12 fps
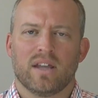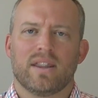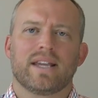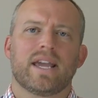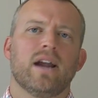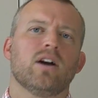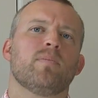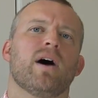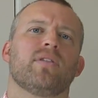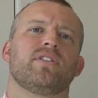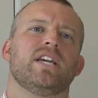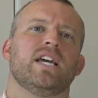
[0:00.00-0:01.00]
They care
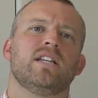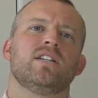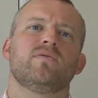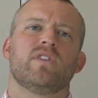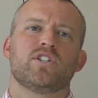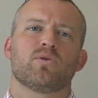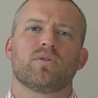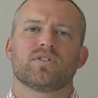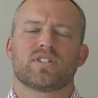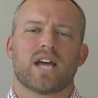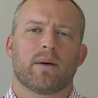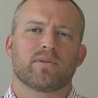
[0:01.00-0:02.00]
about the individual
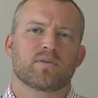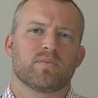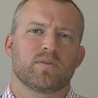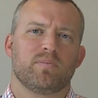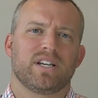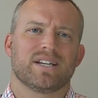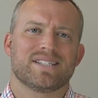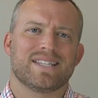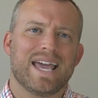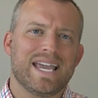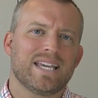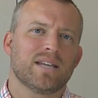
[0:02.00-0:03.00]
establishments because
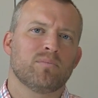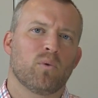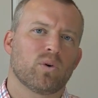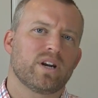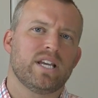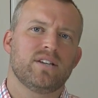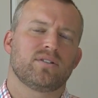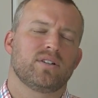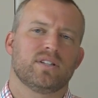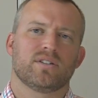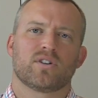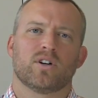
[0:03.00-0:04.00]
they can more
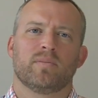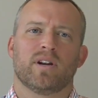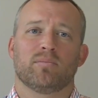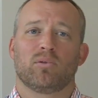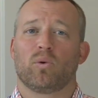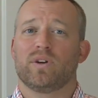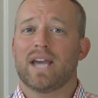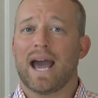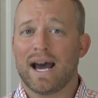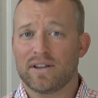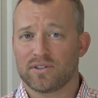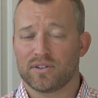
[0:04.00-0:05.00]
easily determine employee
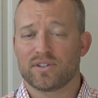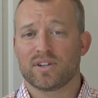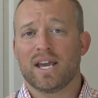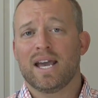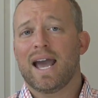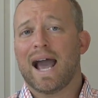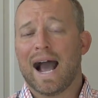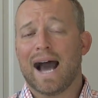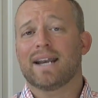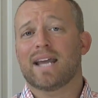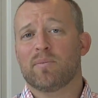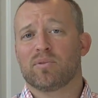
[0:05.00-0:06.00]
hazards
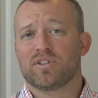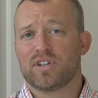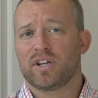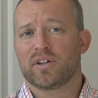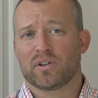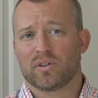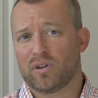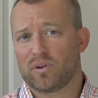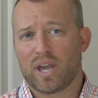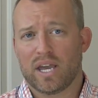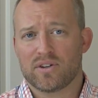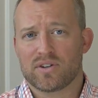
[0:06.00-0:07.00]
at a particular
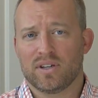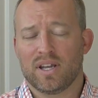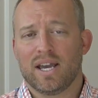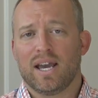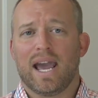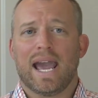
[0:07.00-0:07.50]
location,